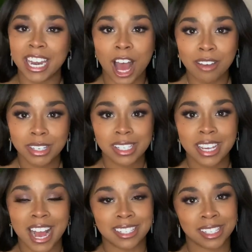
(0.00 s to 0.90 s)
And
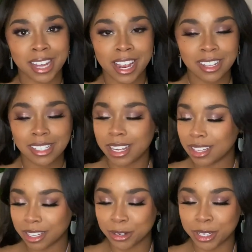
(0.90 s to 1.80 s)
obviously, as a stylist,
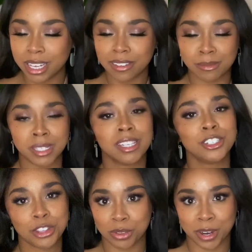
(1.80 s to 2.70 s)
it literally gives me
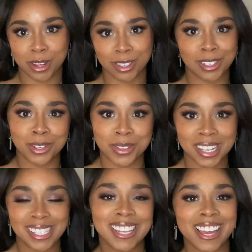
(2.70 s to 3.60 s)
such a thrill to do
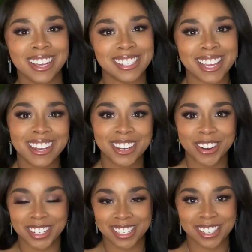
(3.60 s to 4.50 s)
these things and
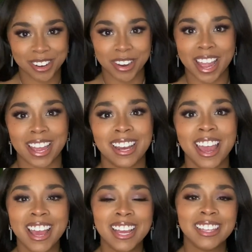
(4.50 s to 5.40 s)
cre to create
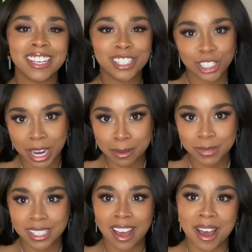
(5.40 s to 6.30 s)
these
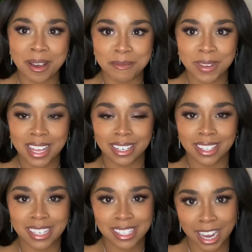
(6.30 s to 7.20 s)
shapes um, and
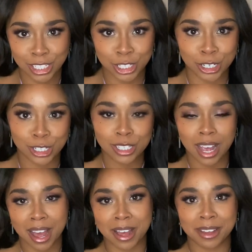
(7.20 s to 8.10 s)
these textures
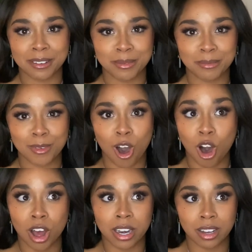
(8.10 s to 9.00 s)
uh,
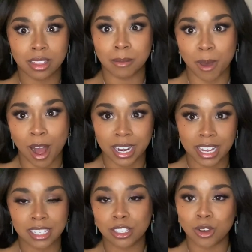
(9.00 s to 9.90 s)
on the body.
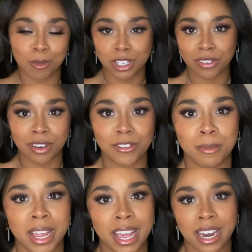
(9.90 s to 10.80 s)
It's so much fun for
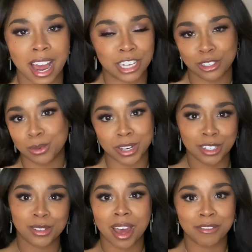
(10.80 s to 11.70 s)
me, and I just want to
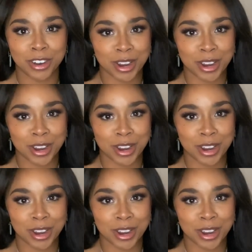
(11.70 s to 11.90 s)
do that for